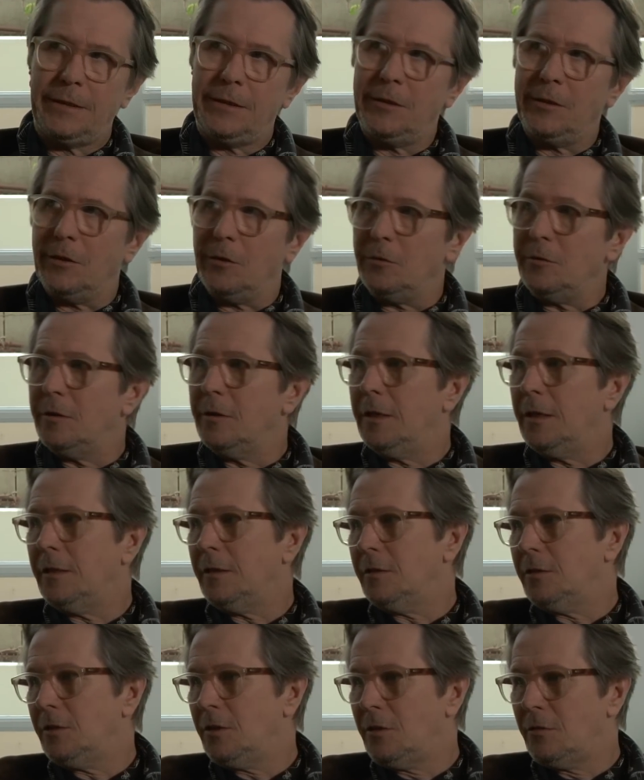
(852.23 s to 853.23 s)
you know,
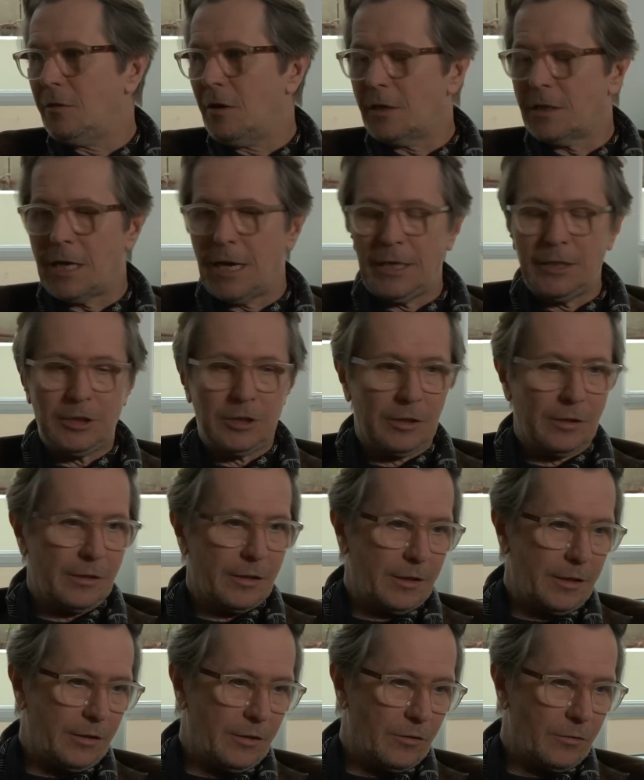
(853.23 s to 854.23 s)
you
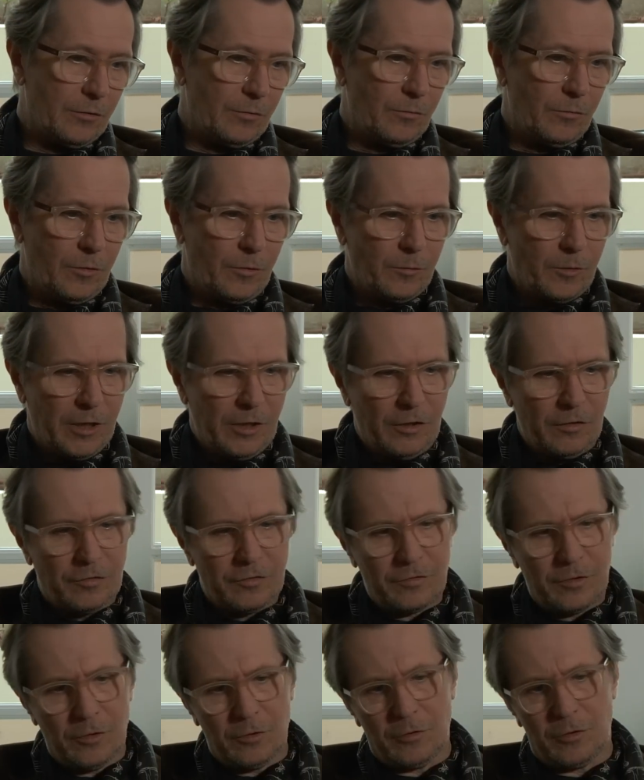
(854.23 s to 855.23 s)
occasionally you where you
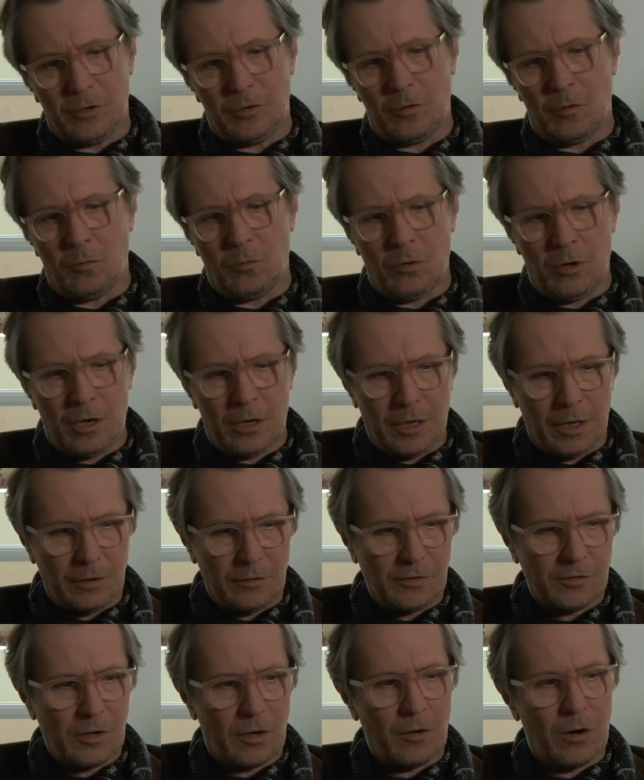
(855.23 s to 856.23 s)
feel that you're working
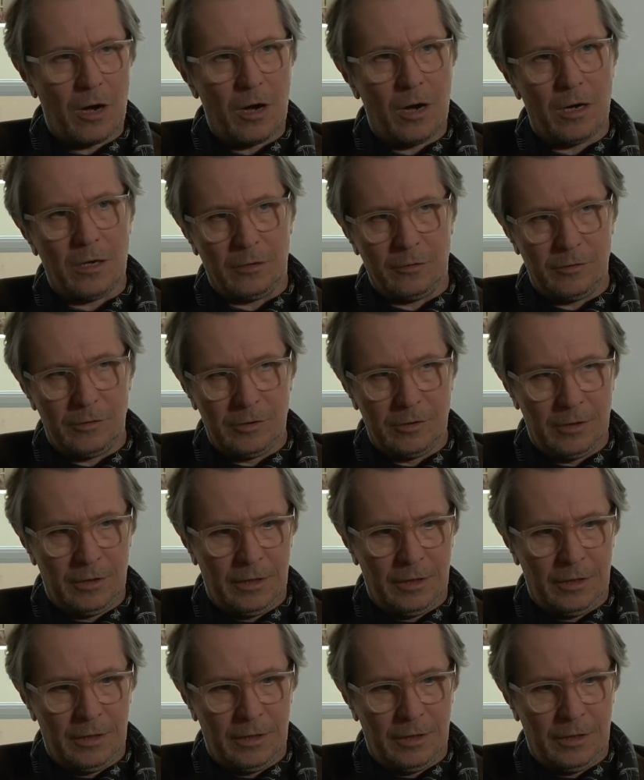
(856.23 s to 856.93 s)
so hard